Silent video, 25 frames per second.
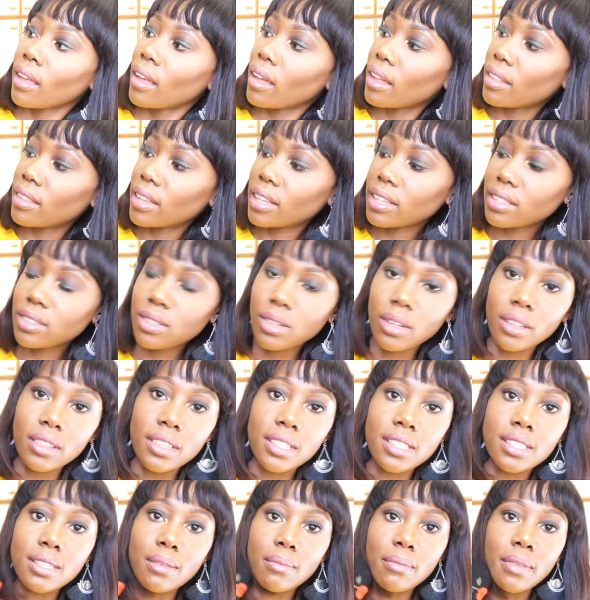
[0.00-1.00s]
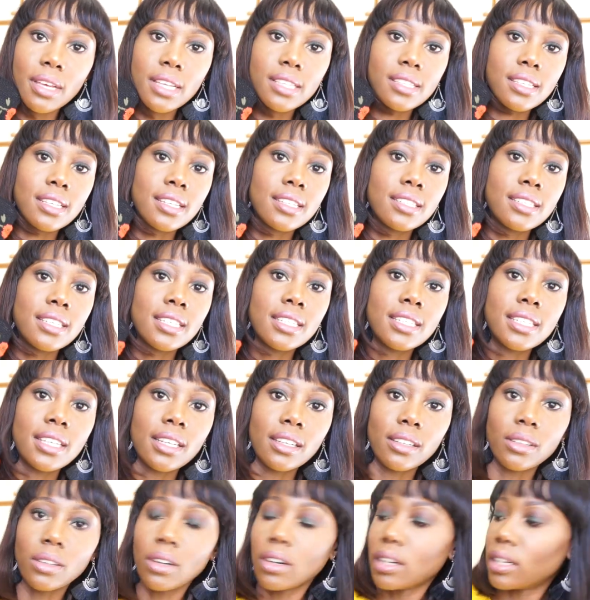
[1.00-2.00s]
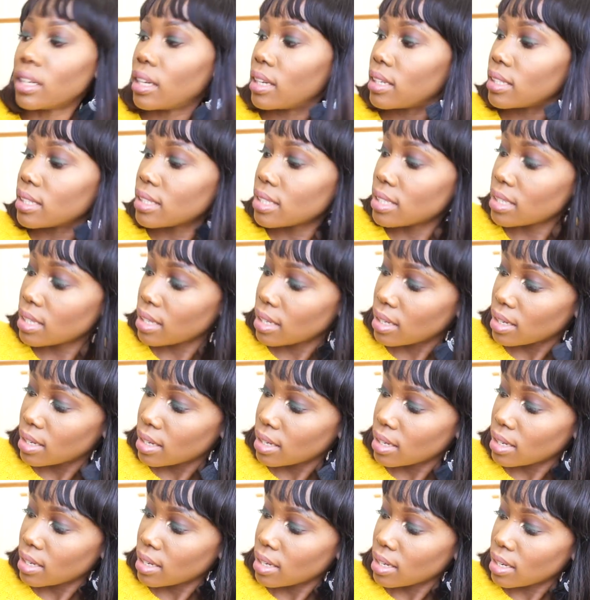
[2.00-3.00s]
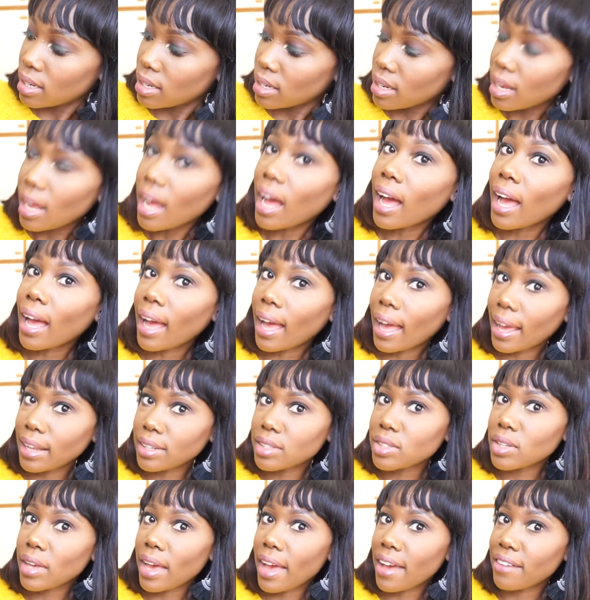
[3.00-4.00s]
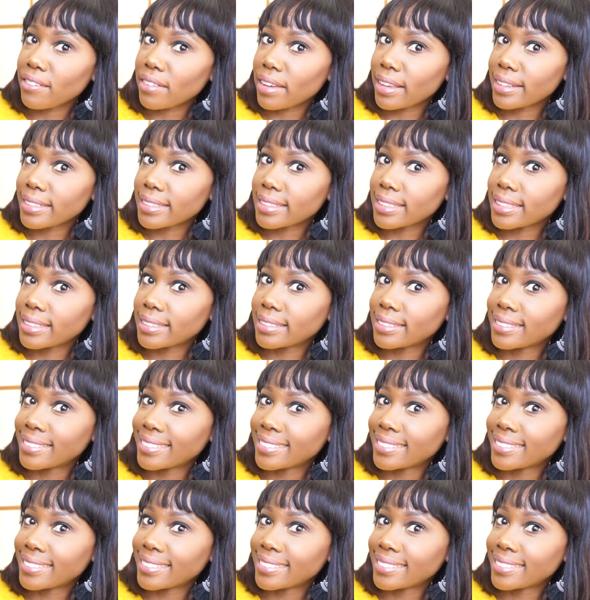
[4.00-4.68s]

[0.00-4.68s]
and then it's got this amazing detail on it. I had to have it.